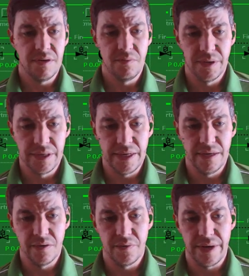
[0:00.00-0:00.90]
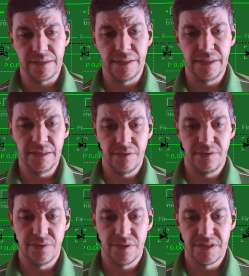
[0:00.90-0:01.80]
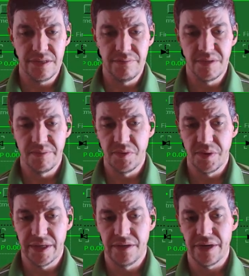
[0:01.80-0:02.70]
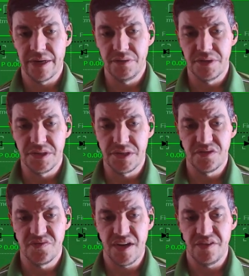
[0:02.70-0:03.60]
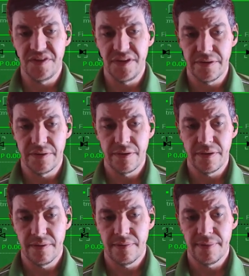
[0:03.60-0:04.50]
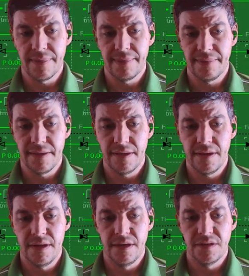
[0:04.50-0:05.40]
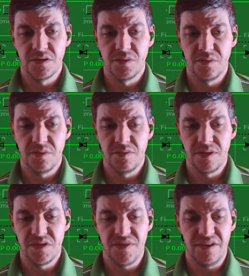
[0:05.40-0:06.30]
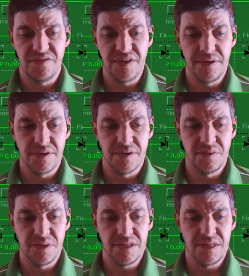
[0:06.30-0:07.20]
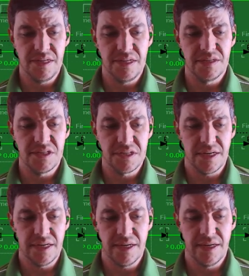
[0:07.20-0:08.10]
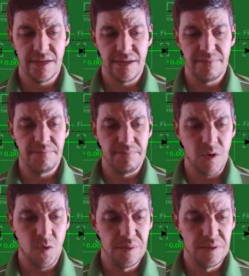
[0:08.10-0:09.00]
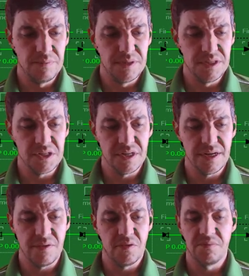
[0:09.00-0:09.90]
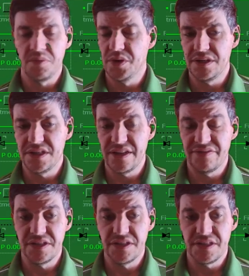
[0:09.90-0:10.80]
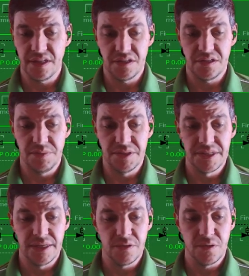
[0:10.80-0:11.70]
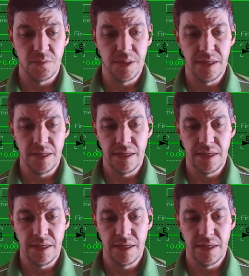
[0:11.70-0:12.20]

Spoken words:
working correctly, or seemed to be working correctly, was this valve here. So this valve here we see is stuck in an open position at 1.76% open.